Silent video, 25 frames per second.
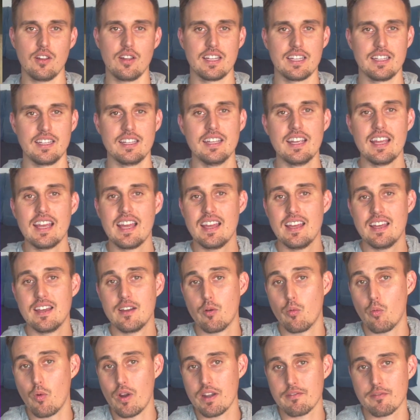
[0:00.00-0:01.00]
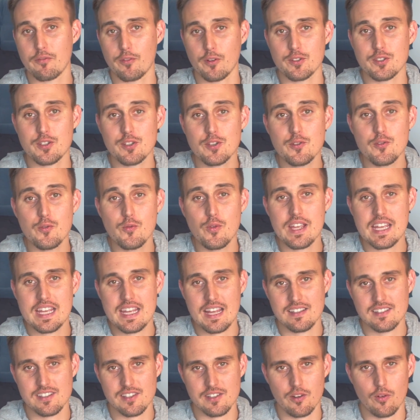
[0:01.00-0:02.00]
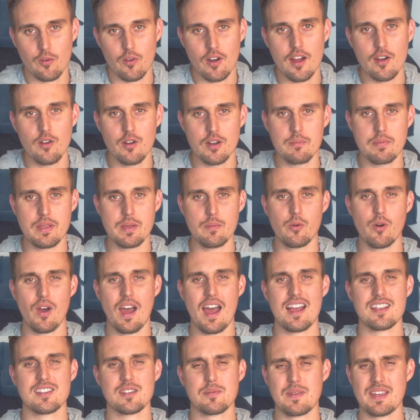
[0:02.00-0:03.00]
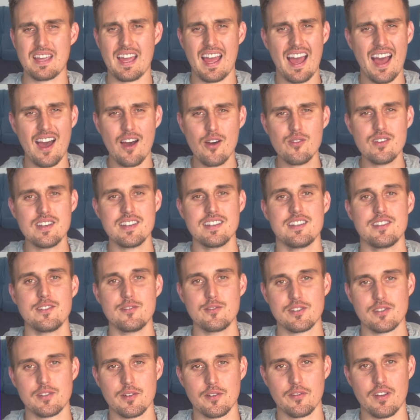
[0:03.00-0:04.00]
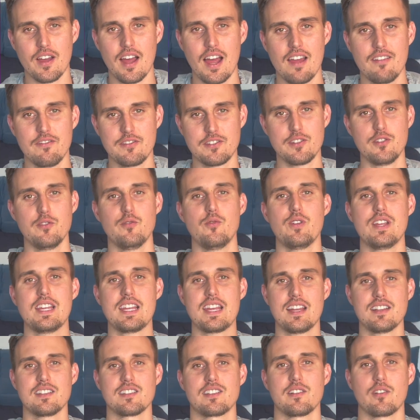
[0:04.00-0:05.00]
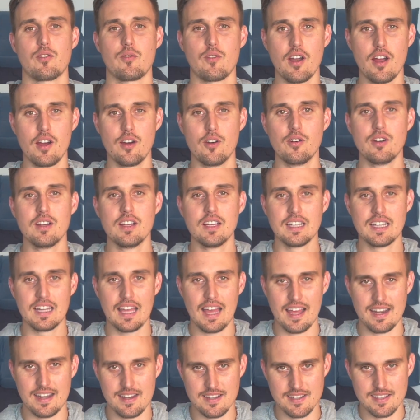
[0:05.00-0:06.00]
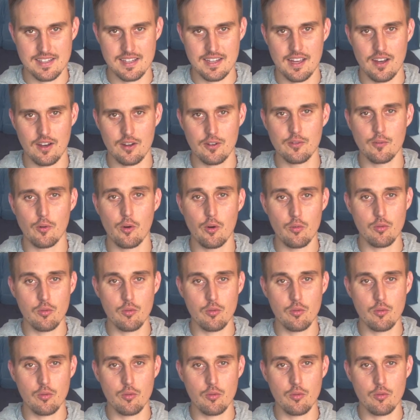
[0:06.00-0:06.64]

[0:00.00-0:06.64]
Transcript: and went for 2 weekends in a row, and people asked me, how did you survive 2 weekends in a row at ACL? Well, it